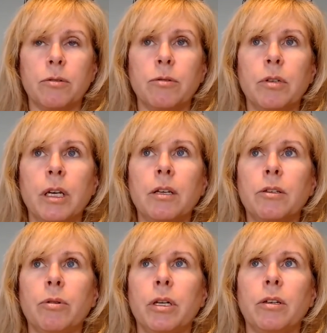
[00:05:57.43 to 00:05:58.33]
You need
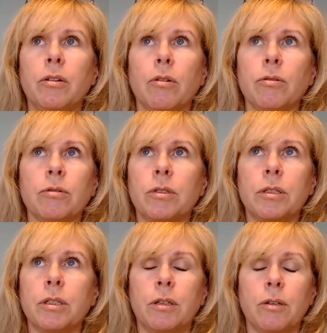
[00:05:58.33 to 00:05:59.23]
to eat. You
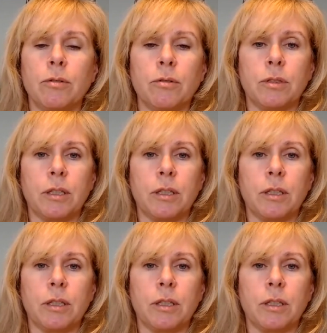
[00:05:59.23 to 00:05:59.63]
don't.